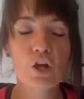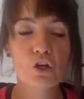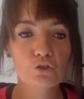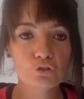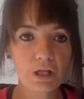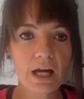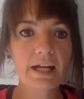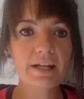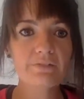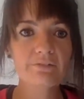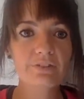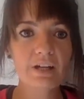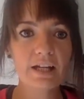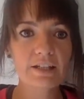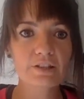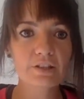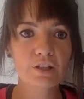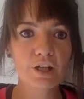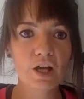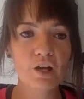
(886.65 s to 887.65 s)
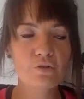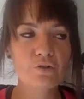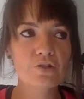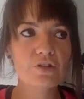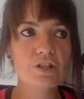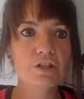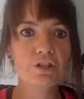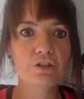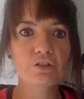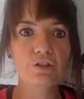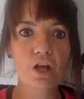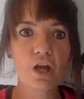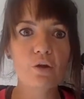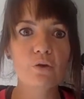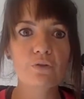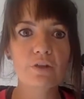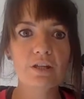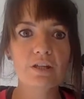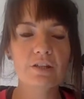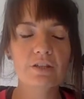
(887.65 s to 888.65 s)
Try and find a coach that
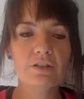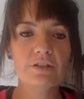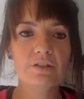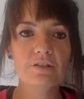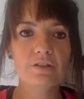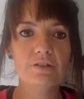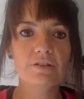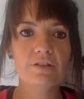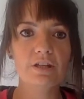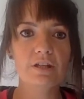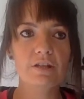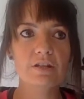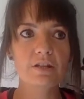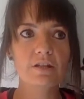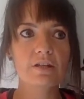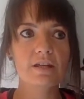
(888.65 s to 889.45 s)
that